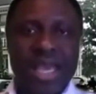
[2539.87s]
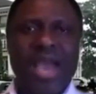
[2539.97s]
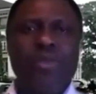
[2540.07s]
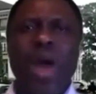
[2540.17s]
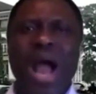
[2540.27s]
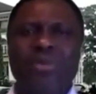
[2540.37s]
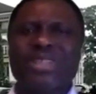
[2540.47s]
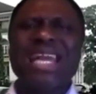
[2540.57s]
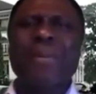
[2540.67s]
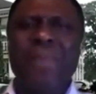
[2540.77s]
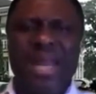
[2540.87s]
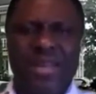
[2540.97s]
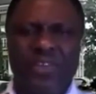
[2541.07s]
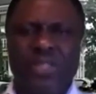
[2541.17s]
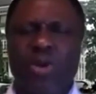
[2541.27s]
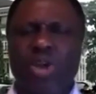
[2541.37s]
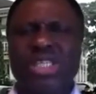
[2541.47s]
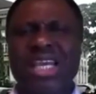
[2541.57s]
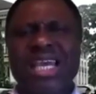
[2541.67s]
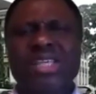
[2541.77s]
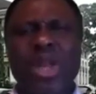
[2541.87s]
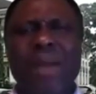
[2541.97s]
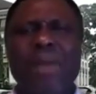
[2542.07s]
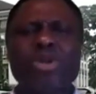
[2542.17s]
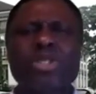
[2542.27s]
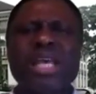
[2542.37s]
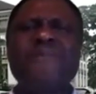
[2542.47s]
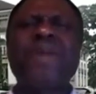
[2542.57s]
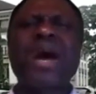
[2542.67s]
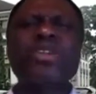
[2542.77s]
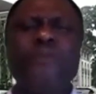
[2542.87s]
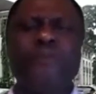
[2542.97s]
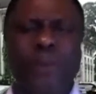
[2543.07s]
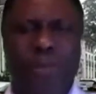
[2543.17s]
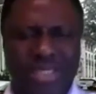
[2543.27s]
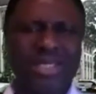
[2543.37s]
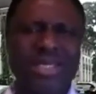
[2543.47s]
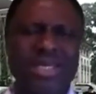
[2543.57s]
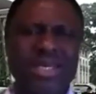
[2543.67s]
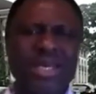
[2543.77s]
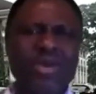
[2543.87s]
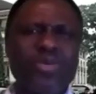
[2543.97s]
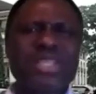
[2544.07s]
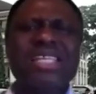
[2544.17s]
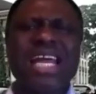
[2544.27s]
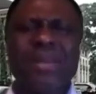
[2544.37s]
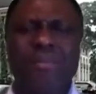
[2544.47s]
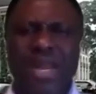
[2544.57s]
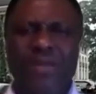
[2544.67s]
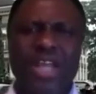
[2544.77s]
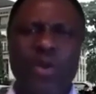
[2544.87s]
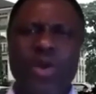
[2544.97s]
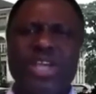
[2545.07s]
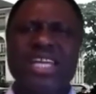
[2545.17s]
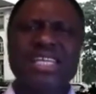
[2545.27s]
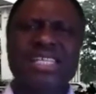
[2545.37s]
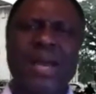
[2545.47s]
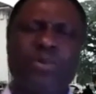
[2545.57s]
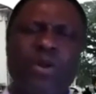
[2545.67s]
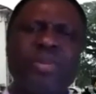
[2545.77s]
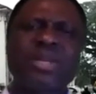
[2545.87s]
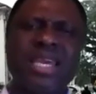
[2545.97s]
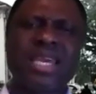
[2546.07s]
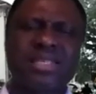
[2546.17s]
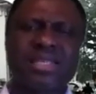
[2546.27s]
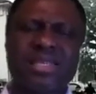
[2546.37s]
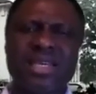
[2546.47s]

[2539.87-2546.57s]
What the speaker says: And why? What are the benefits? Because it's all about value for money. What's in the benefit? They're going to give the example of Bill Gates.